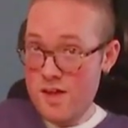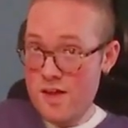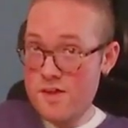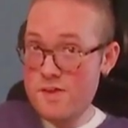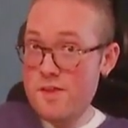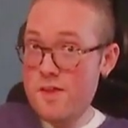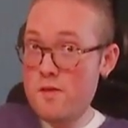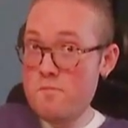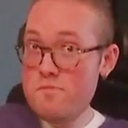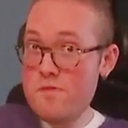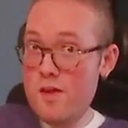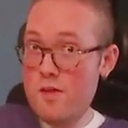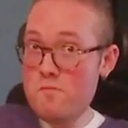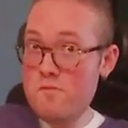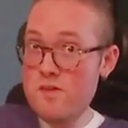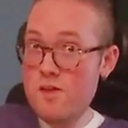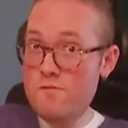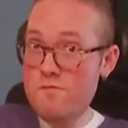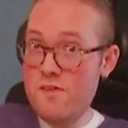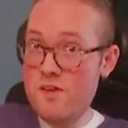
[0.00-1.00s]
I keep them,
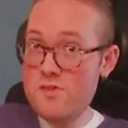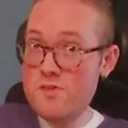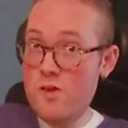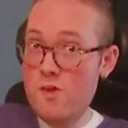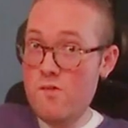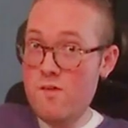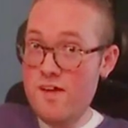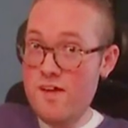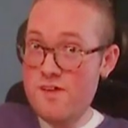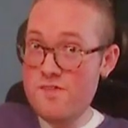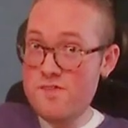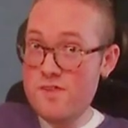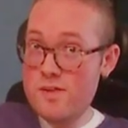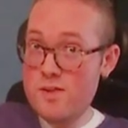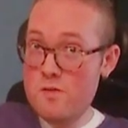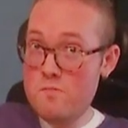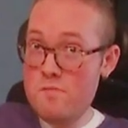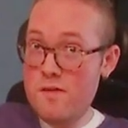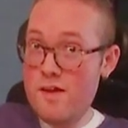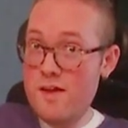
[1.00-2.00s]
and if I don't, I
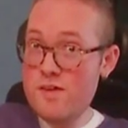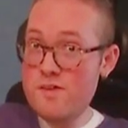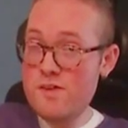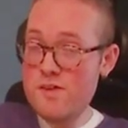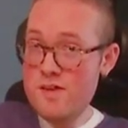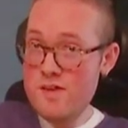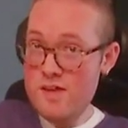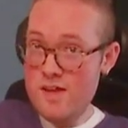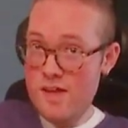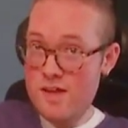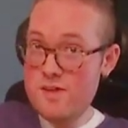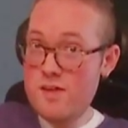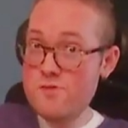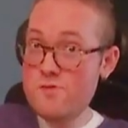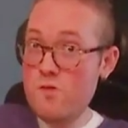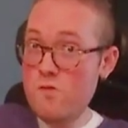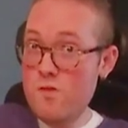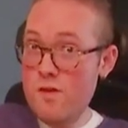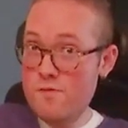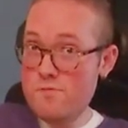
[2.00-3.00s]
send them back, and I
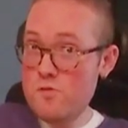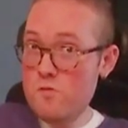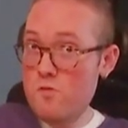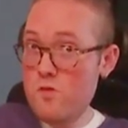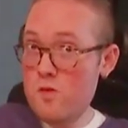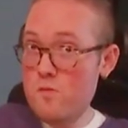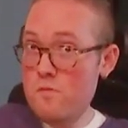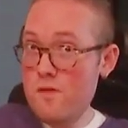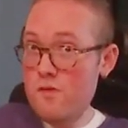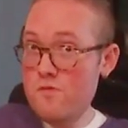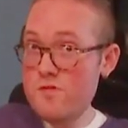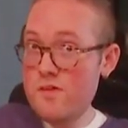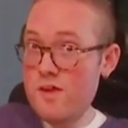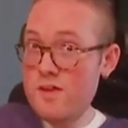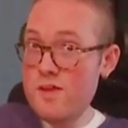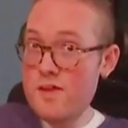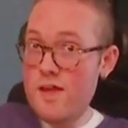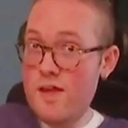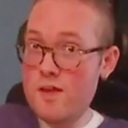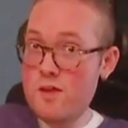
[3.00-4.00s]
don't have to worry about
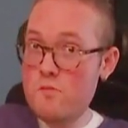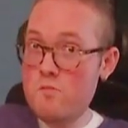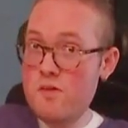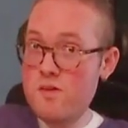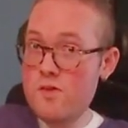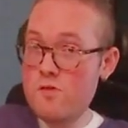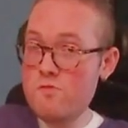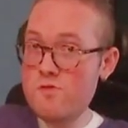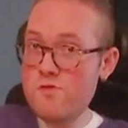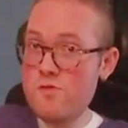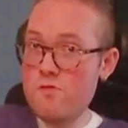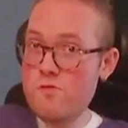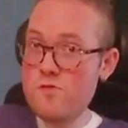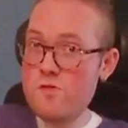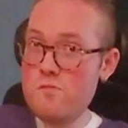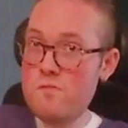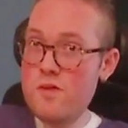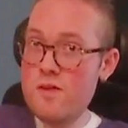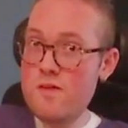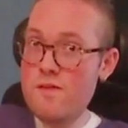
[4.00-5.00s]
getting any money
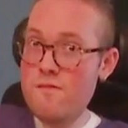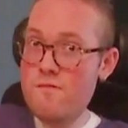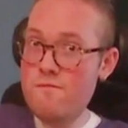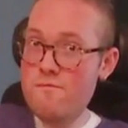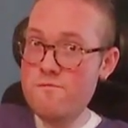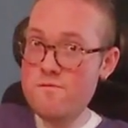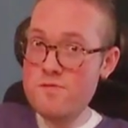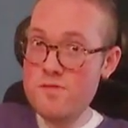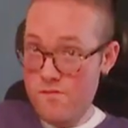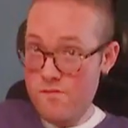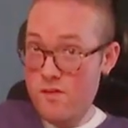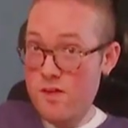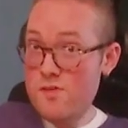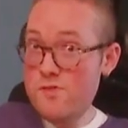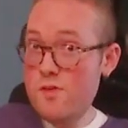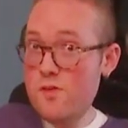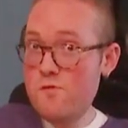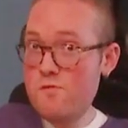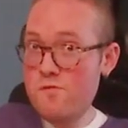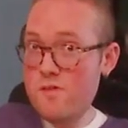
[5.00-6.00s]
returned to me.
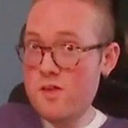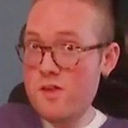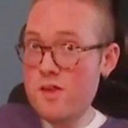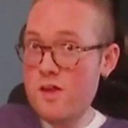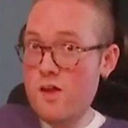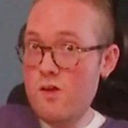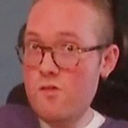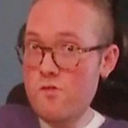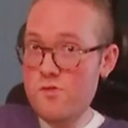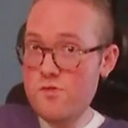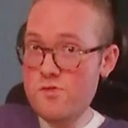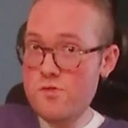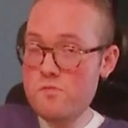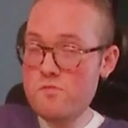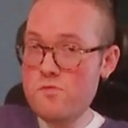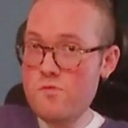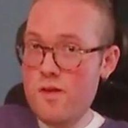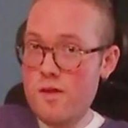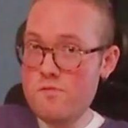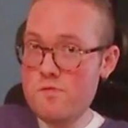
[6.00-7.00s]
Like this video,
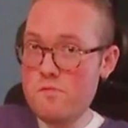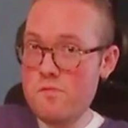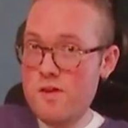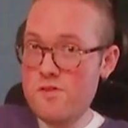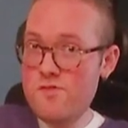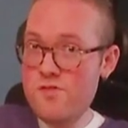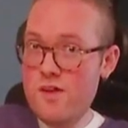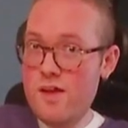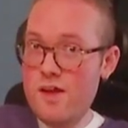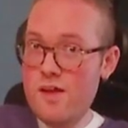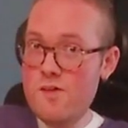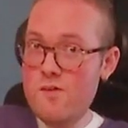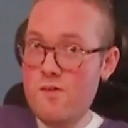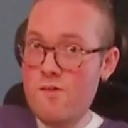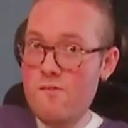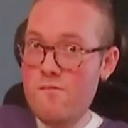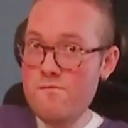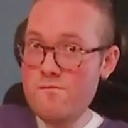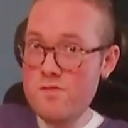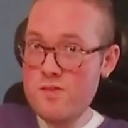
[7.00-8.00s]
subscribe to my
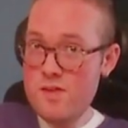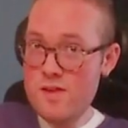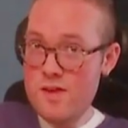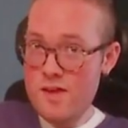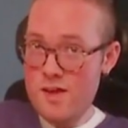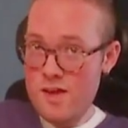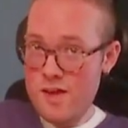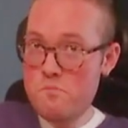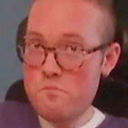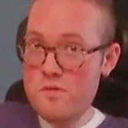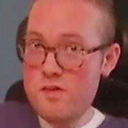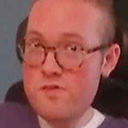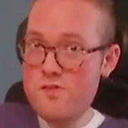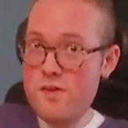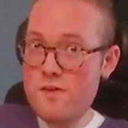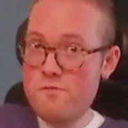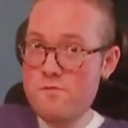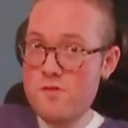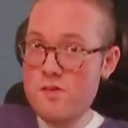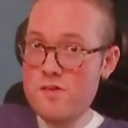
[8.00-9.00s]
channel, be
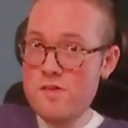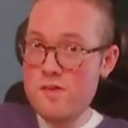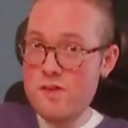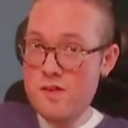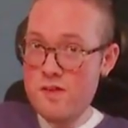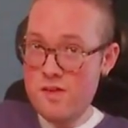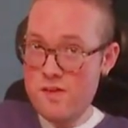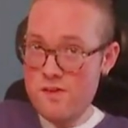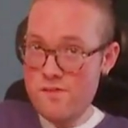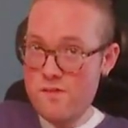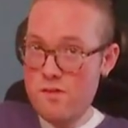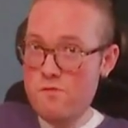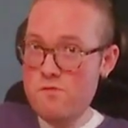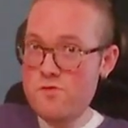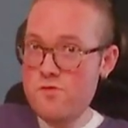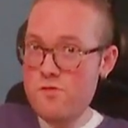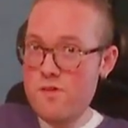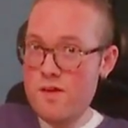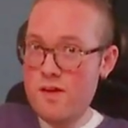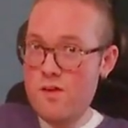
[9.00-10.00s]
different,
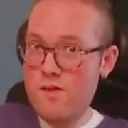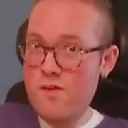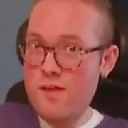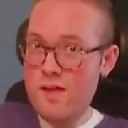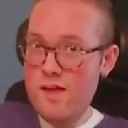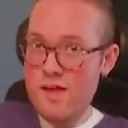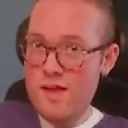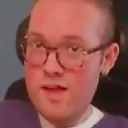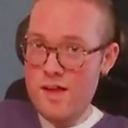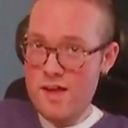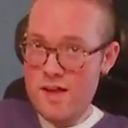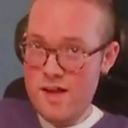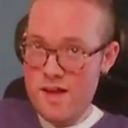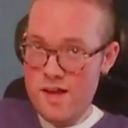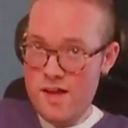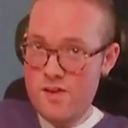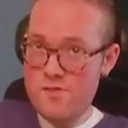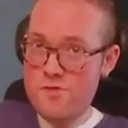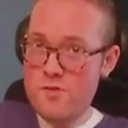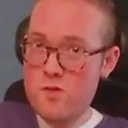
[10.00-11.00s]
leave a trail.
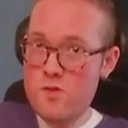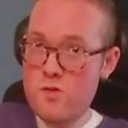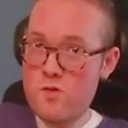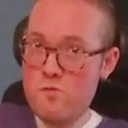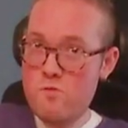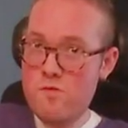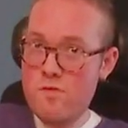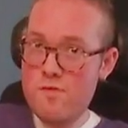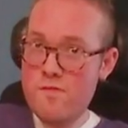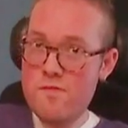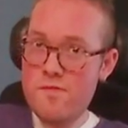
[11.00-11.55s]
I see you.